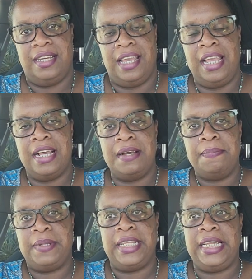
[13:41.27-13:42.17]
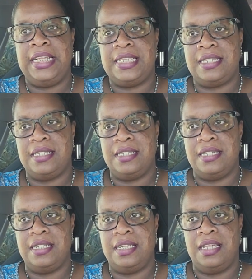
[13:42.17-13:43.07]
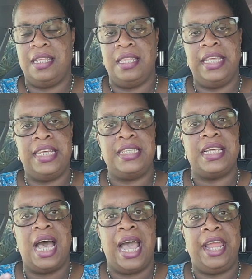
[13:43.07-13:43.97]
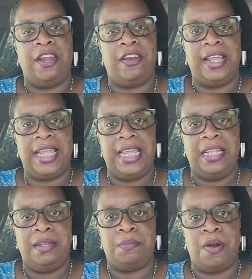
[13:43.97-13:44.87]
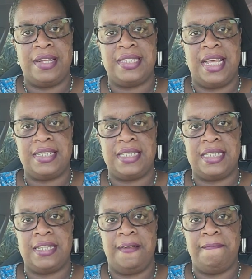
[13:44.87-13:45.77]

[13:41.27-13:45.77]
and complete the entire healing process.